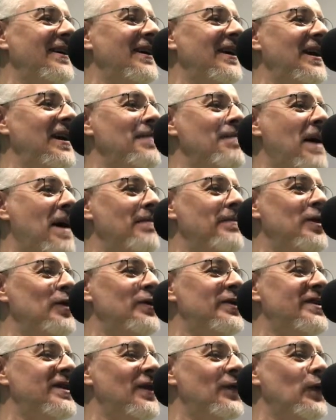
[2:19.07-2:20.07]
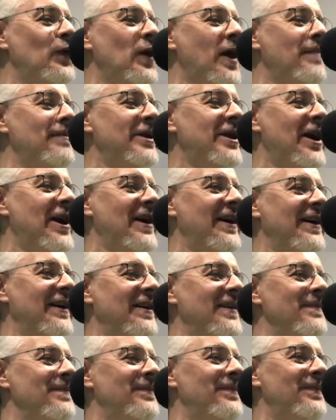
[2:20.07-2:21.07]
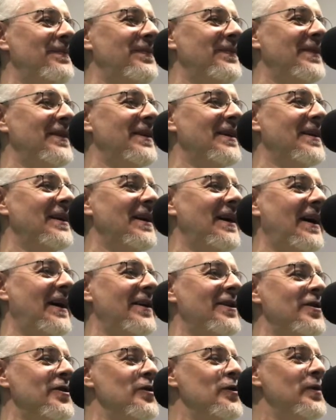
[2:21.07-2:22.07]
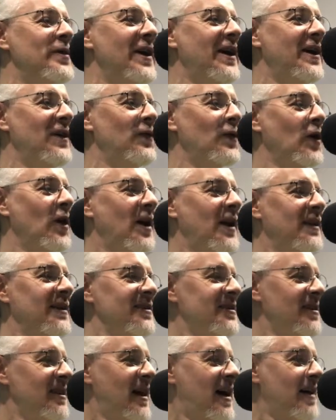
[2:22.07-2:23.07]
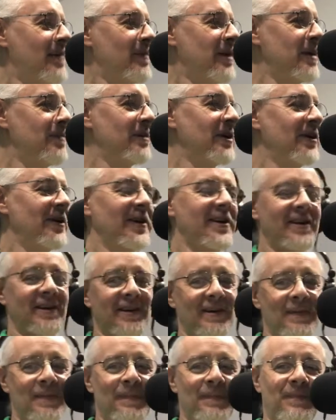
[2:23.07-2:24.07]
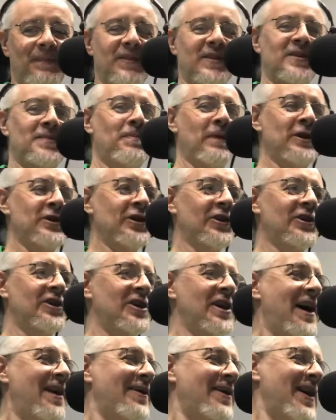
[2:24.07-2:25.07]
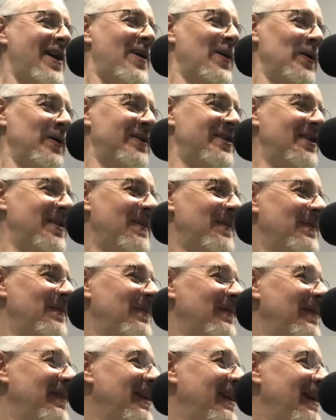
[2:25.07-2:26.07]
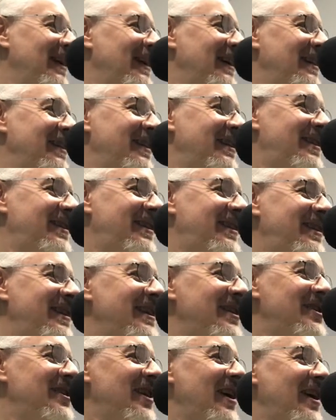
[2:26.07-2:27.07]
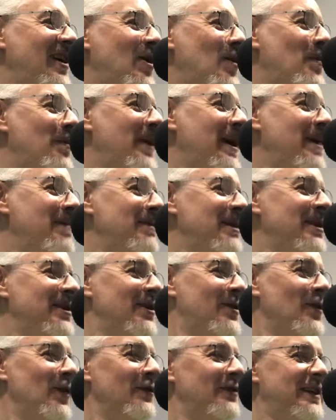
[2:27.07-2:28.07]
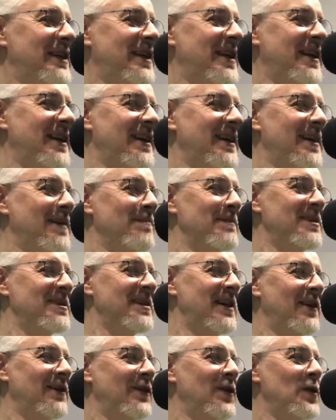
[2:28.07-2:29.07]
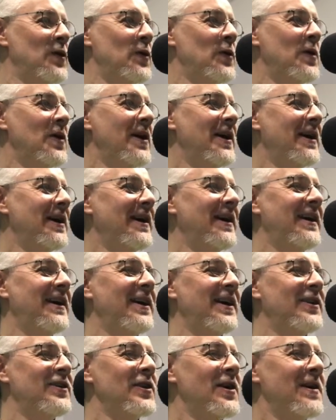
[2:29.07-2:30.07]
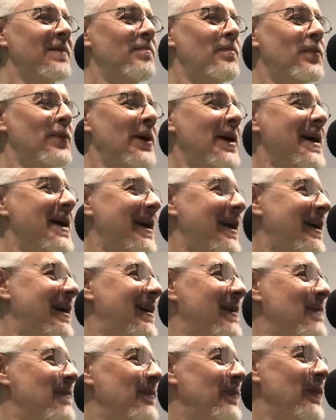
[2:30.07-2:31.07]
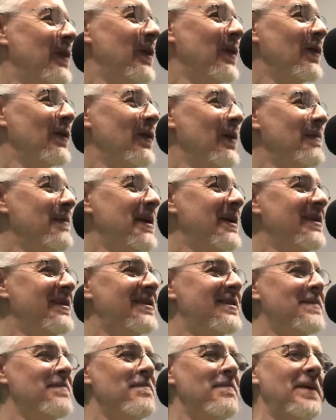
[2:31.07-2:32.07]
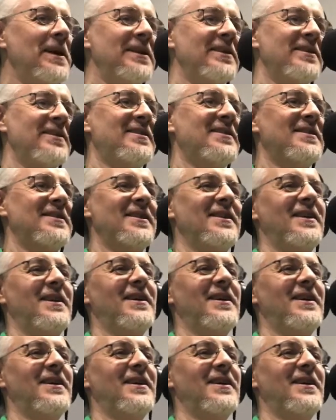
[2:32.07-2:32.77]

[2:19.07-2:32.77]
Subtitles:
Imam Youssef Ramadan on a new day for Al-Islam in America. Special shout out to DJ O'Baby, the Groovy King himself, who took a break from his immense